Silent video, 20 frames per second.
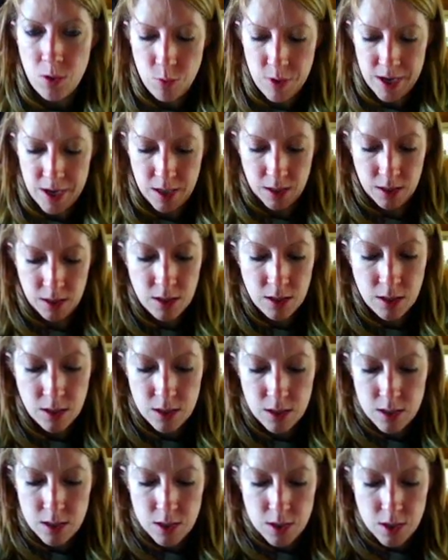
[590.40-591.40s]
Well,
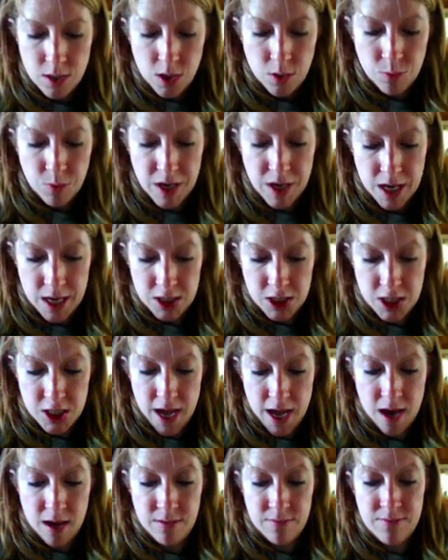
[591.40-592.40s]
we each
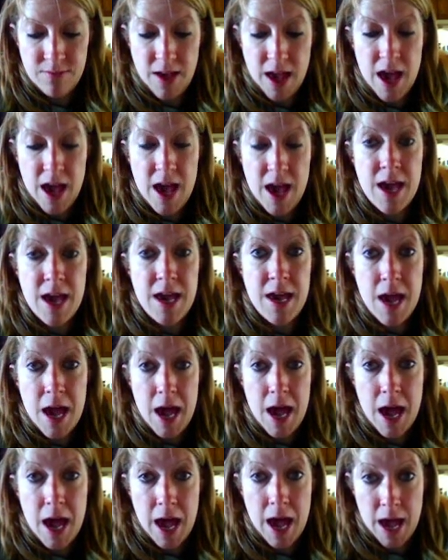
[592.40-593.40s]
have a
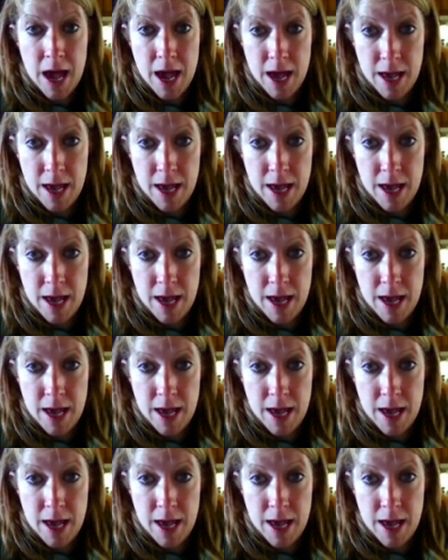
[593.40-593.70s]
head.